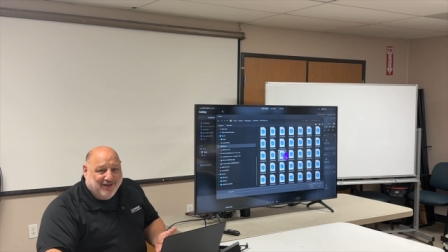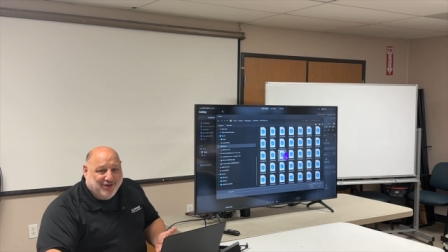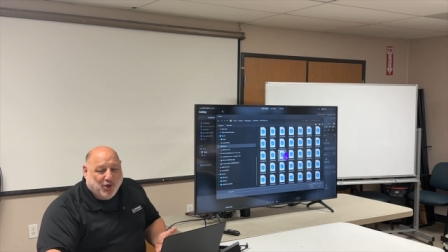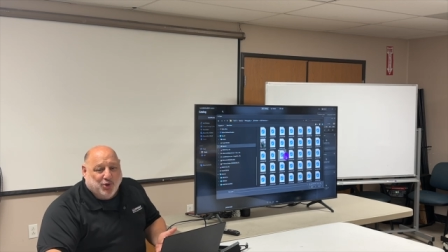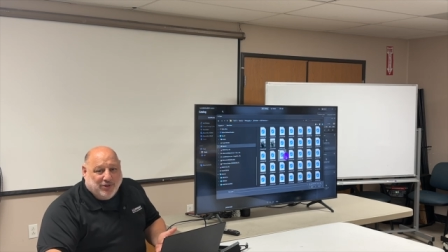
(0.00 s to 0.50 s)

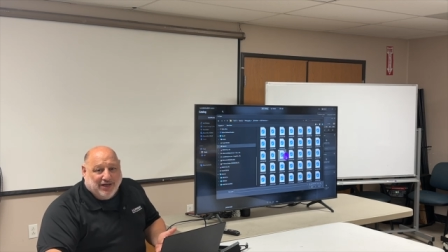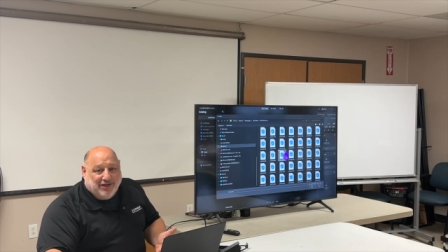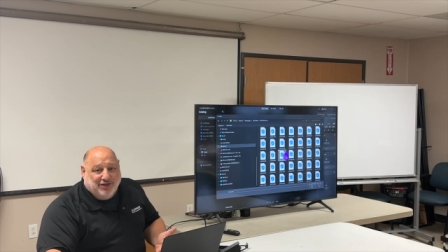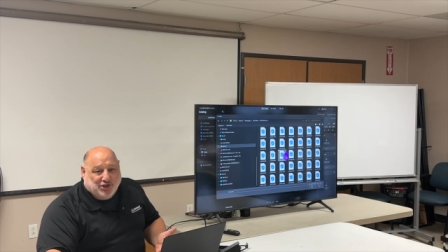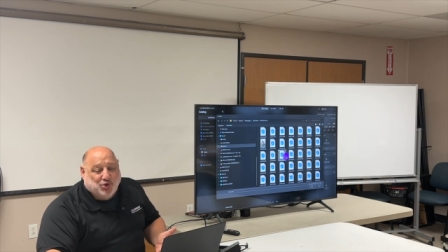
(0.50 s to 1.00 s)
No, you
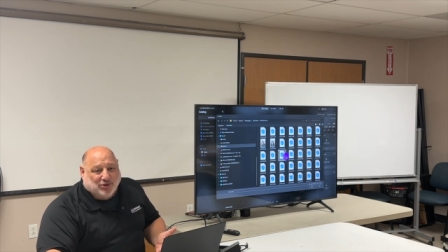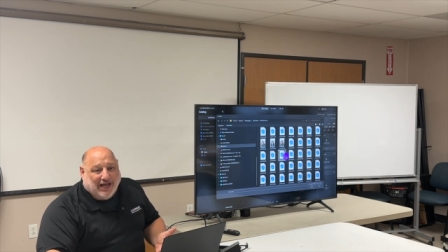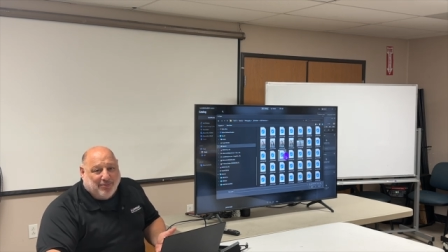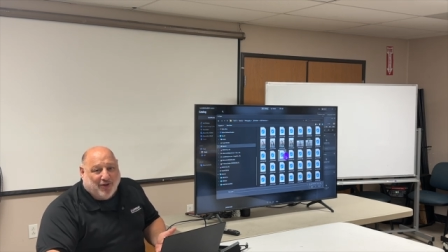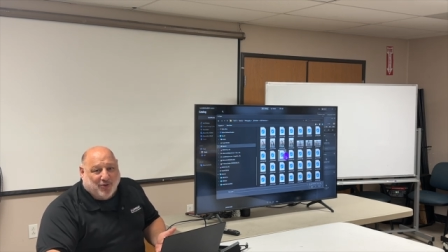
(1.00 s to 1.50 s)
didn't. Did you
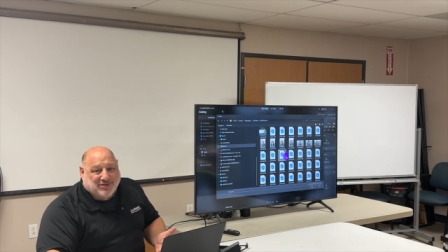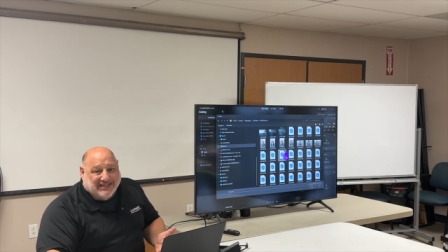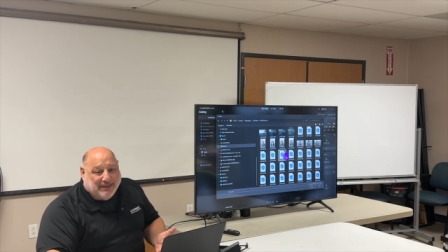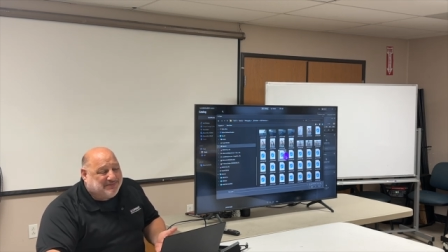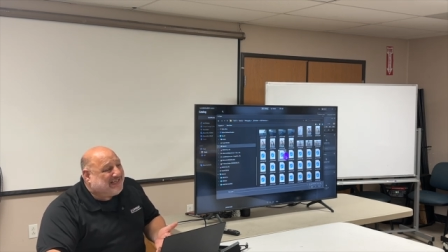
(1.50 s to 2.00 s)
climb all those
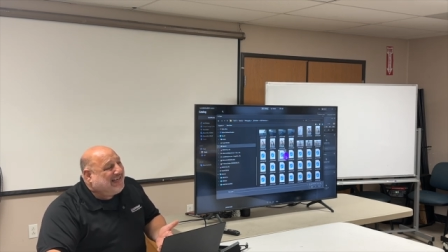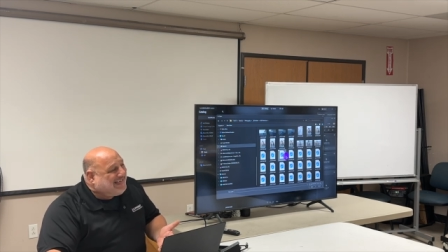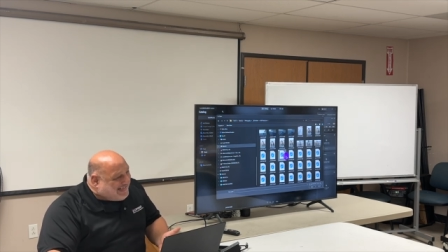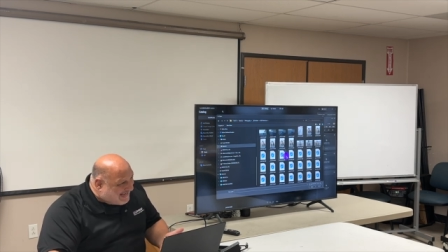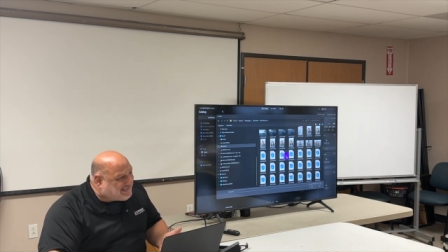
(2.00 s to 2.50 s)
steps?
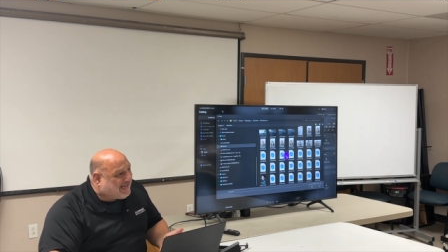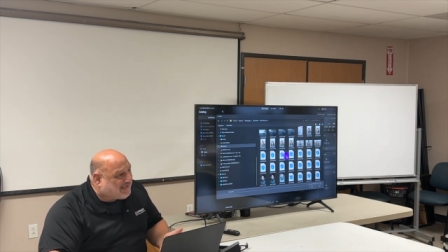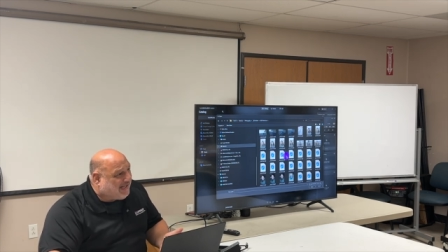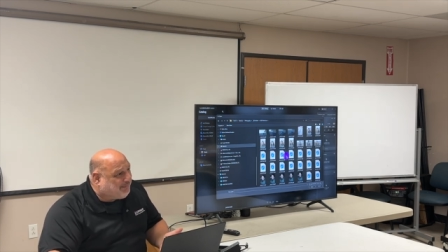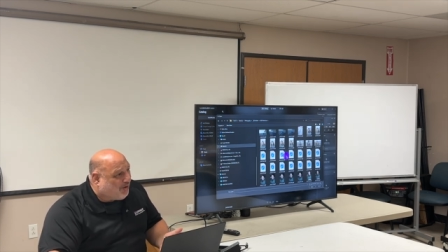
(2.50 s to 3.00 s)
Yes, I
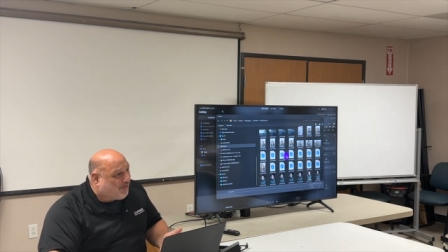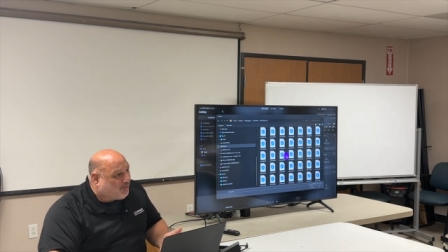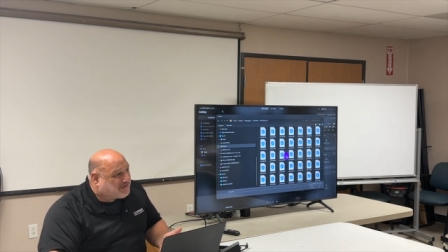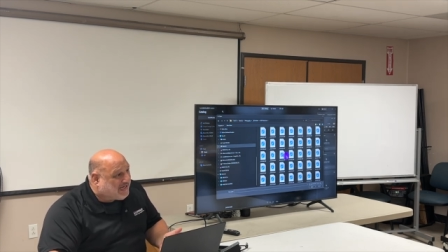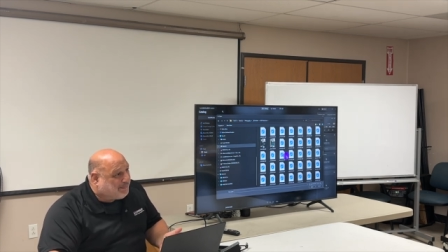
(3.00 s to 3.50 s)
climbed all
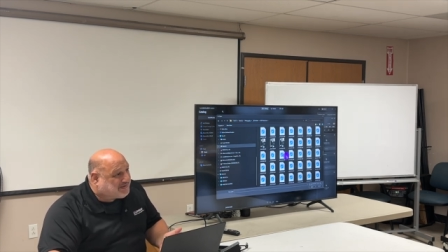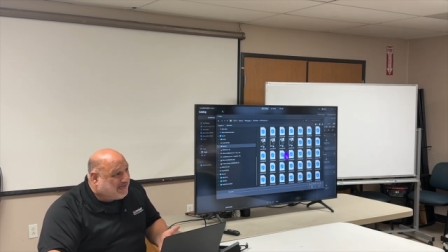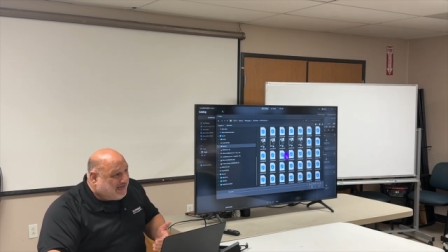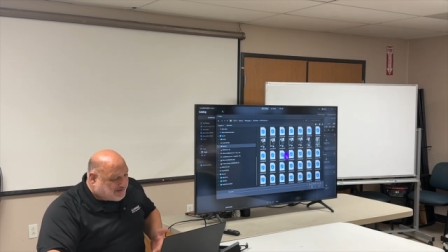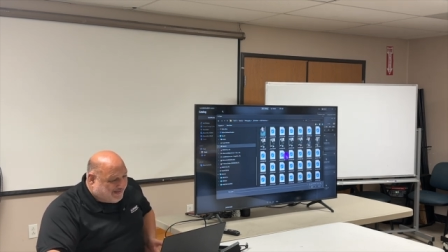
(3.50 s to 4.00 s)
those steps
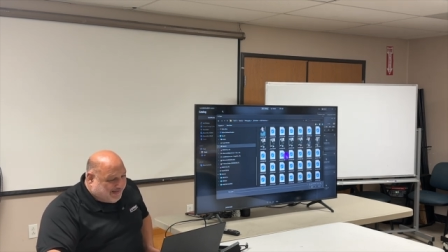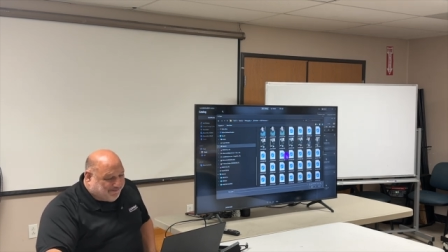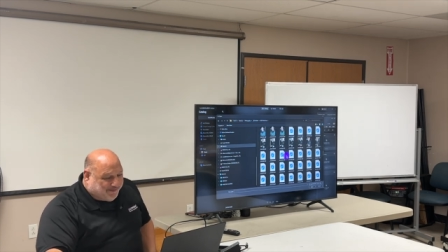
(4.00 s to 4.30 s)
because my hip